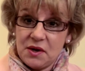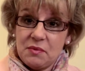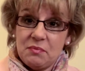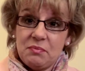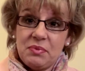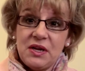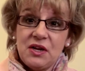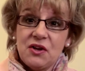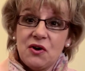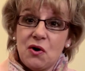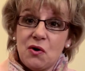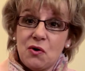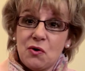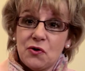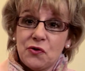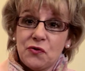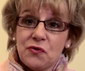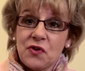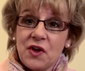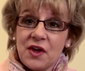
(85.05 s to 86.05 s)

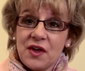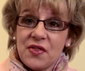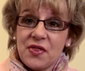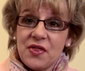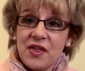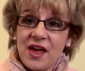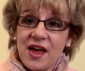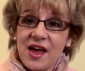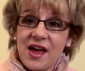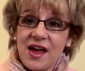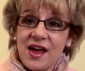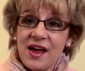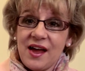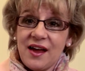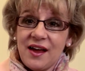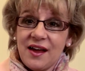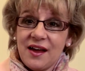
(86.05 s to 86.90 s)
because they